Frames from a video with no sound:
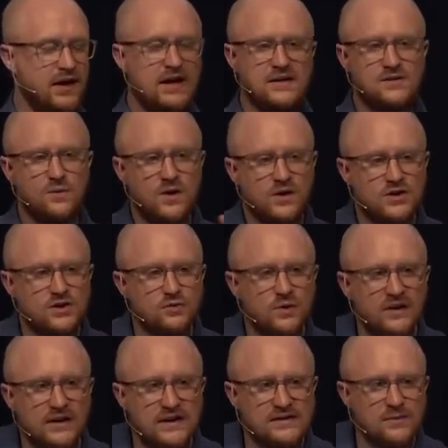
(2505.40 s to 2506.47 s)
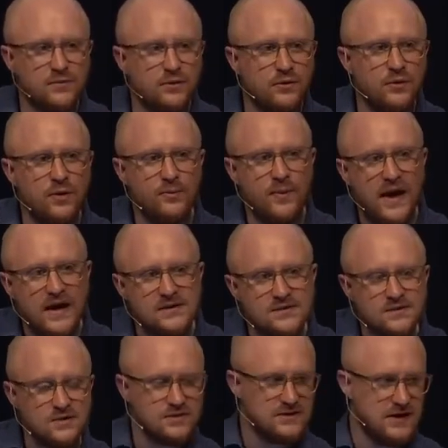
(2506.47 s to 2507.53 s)
He doesn't want to just release them through
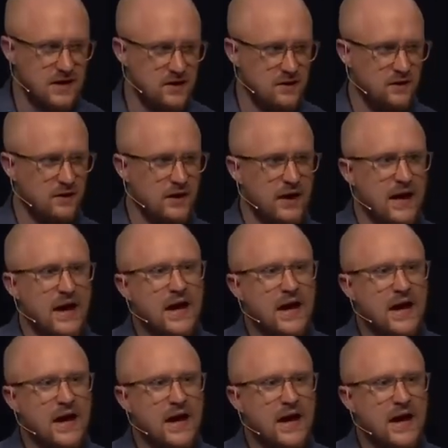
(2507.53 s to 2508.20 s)
pastors here,